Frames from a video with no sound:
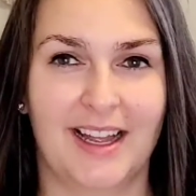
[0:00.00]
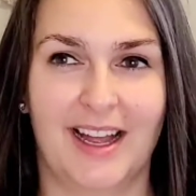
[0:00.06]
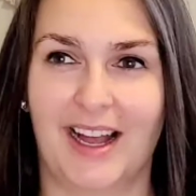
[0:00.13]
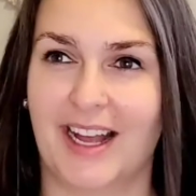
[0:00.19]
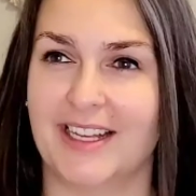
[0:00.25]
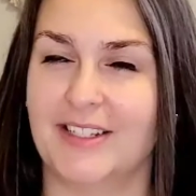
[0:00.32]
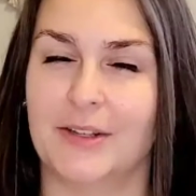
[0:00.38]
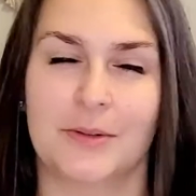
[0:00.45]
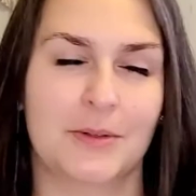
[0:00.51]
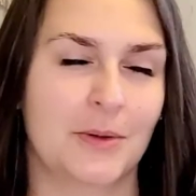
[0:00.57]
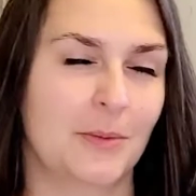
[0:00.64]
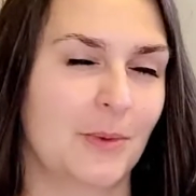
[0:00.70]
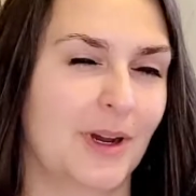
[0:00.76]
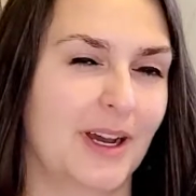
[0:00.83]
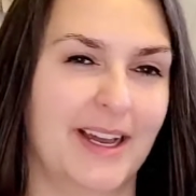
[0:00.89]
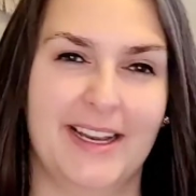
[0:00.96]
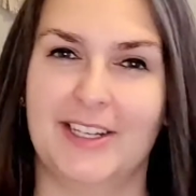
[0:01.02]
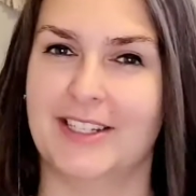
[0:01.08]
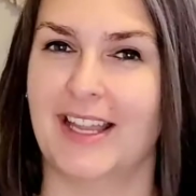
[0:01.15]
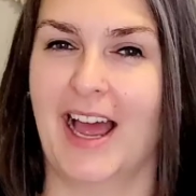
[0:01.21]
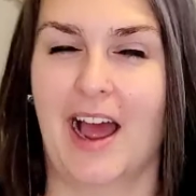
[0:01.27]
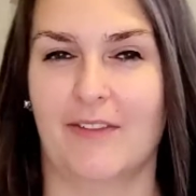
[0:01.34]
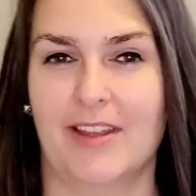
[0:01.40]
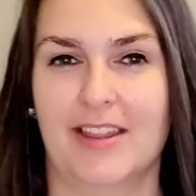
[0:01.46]
I don't know why, just
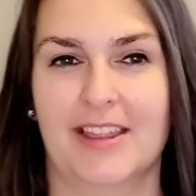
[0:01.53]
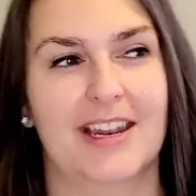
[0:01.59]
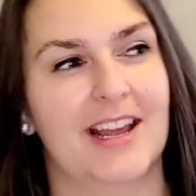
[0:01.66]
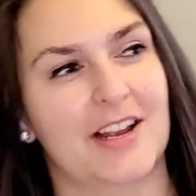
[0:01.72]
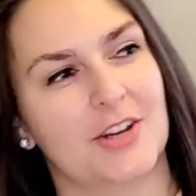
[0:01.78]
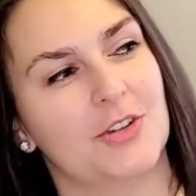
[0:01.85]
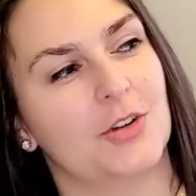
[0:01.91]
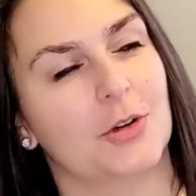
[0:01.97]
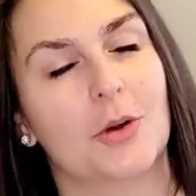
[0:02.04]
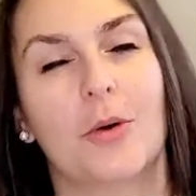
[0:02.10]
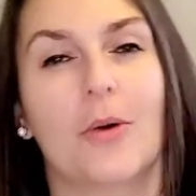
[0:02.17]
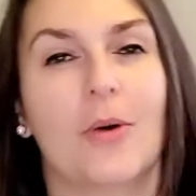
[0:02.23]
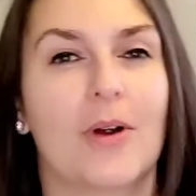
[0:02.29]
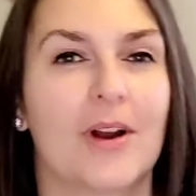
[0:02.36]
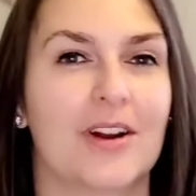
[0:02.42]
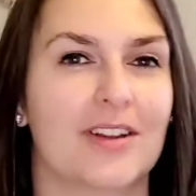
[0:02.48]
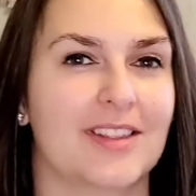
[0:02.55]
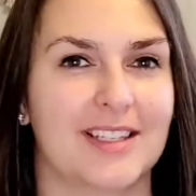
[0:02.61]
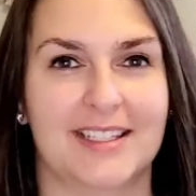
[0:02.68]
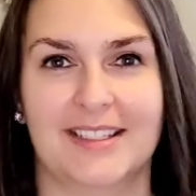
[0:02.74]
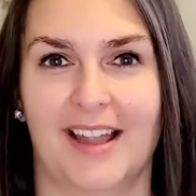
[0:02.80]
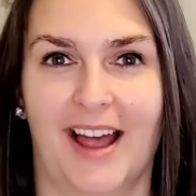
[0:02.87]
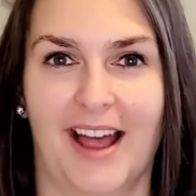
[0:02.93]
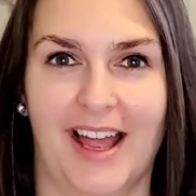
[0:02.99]
having that extra cord on the
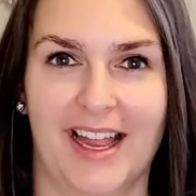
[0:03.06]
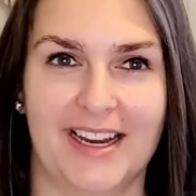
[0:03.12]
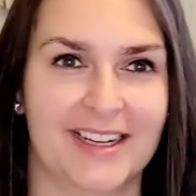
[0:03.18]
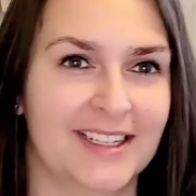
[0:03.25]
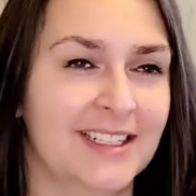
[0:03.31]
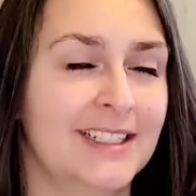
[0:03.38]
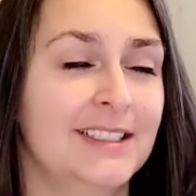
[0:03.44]
side